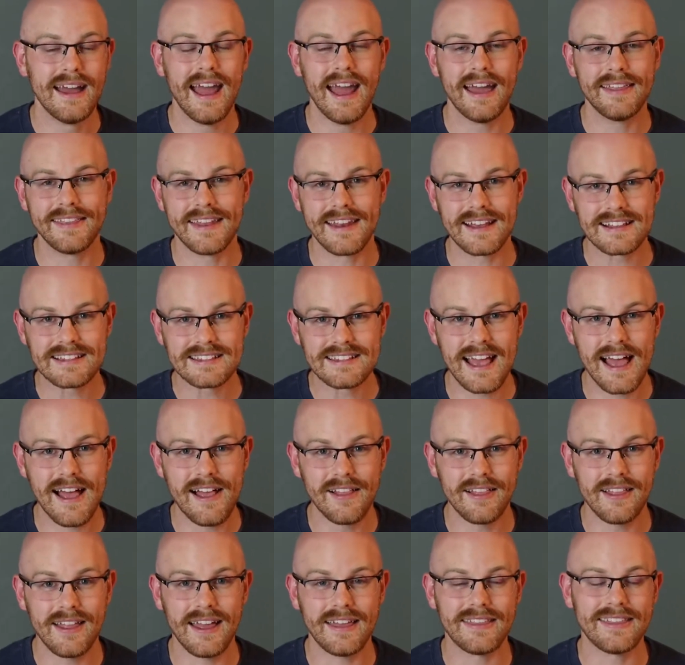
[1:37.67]
and then
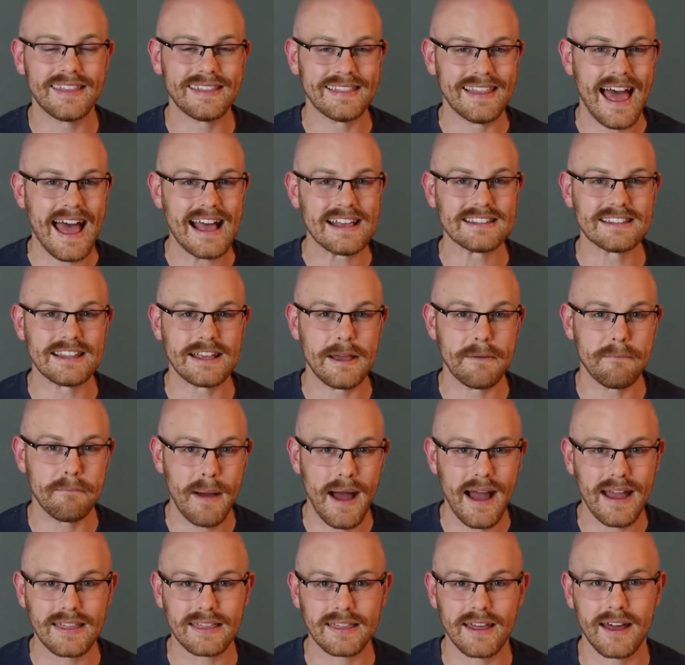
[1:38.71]
Excel, and then lastly,
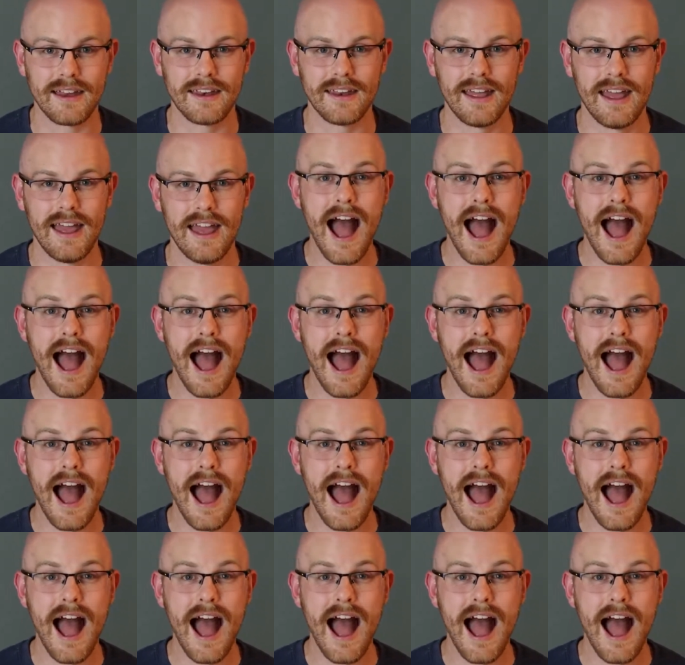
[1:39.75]
Python.